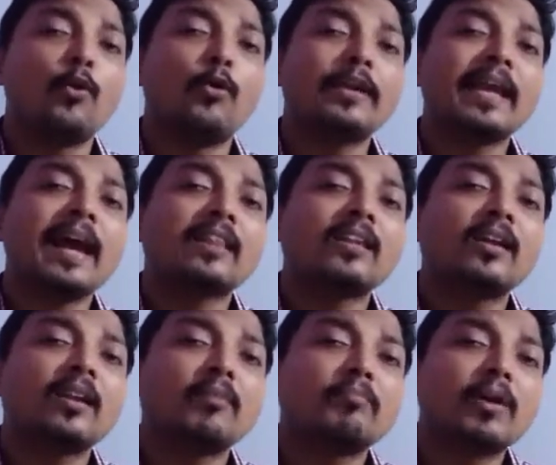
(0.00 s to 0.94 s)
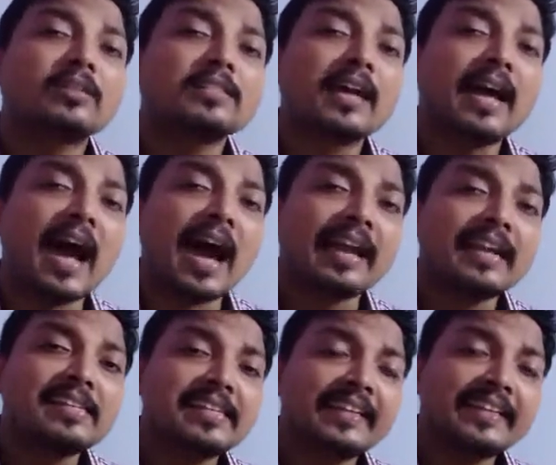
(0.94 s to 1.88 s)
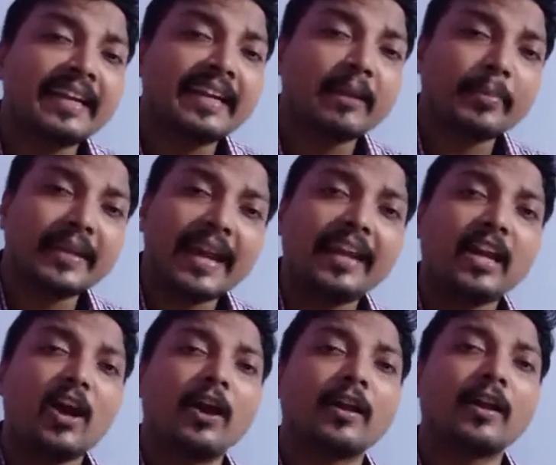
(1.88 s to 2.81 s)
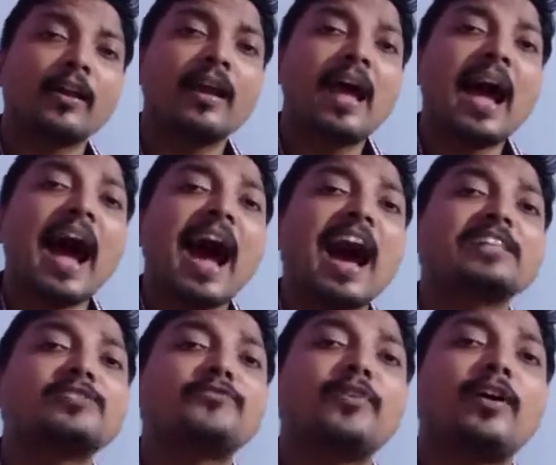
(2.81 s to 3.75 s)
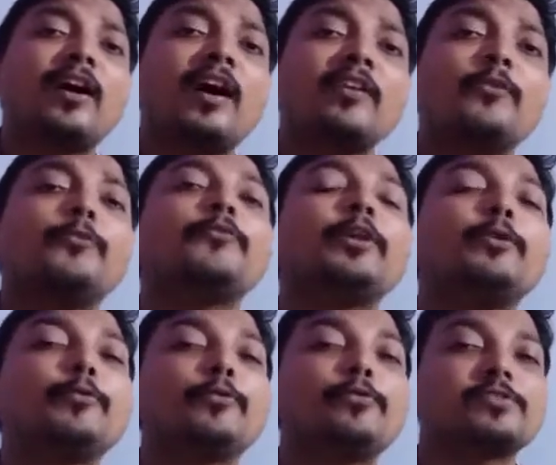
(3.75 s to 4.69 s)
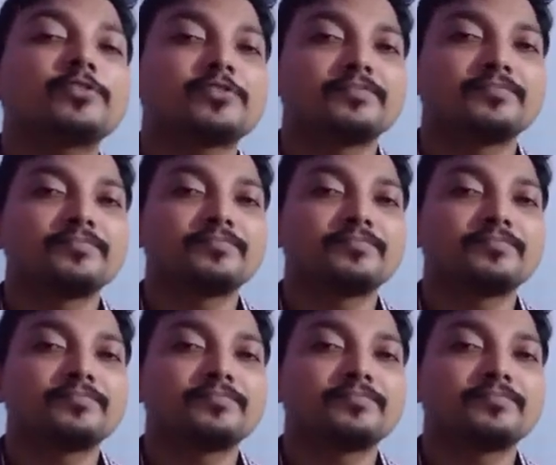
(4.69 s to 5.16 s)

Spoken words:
Where the numbers are arranged in a definite order as per few rules.